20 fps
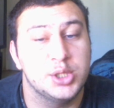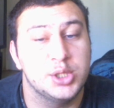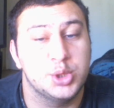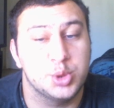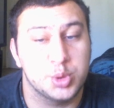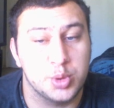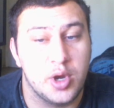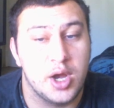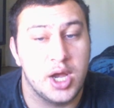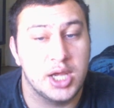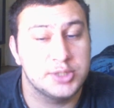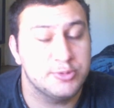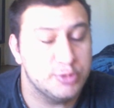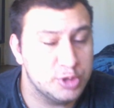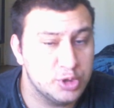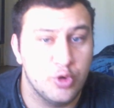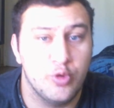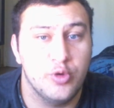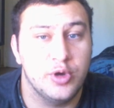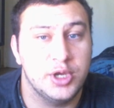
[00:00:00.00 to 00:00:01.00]
Draws
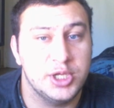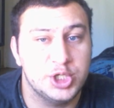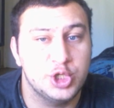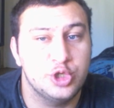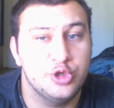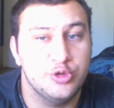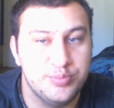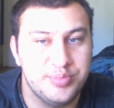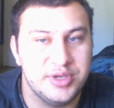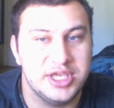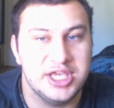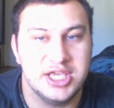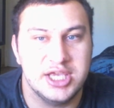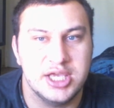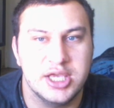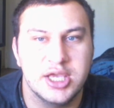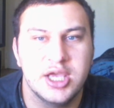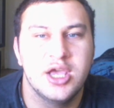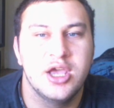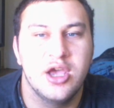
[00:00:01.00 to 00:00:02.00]
was going to
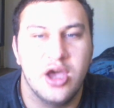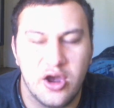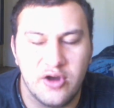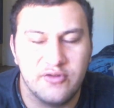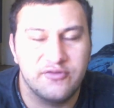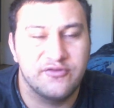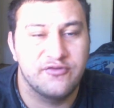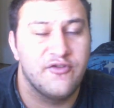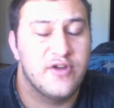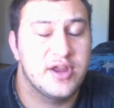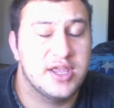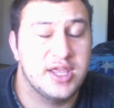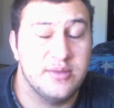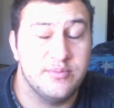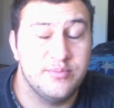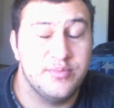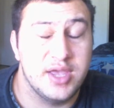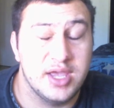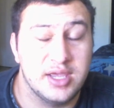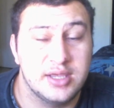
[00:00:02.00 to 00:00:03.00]
be a
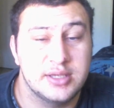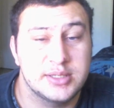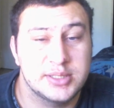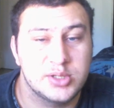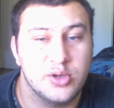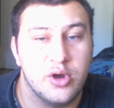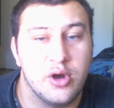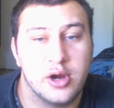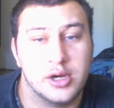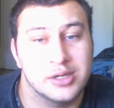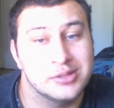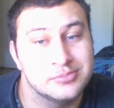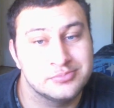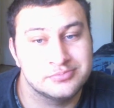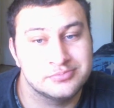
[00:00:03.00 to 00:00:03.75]
freaking big star?